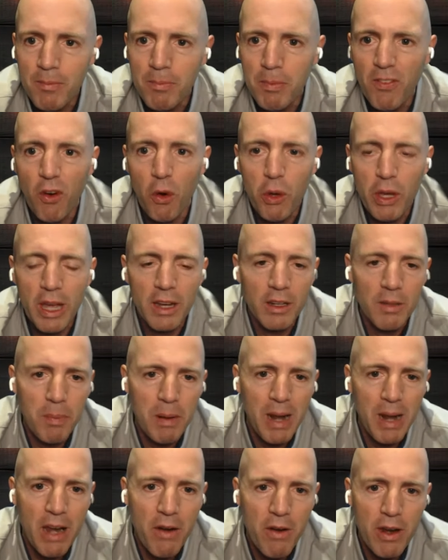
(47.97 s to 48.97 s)
before we get into
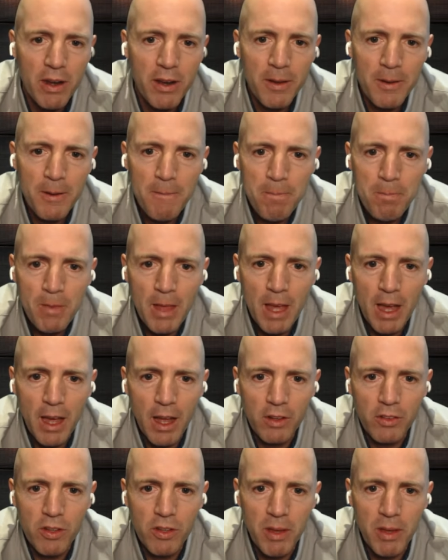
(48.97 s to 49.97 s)
Polarium
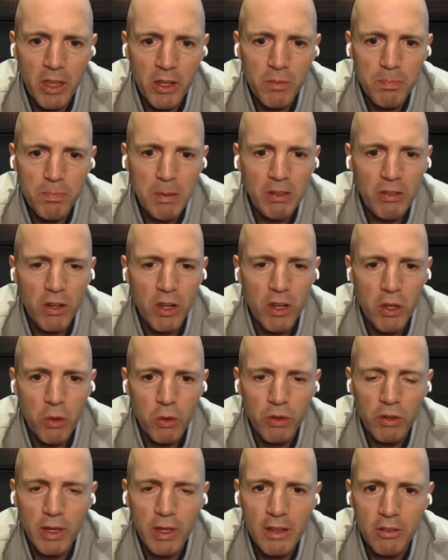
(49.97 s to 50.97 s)
and some other bits of
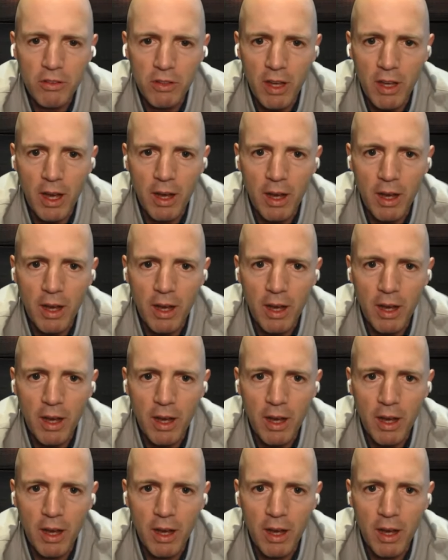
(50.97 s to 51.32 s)
news, is...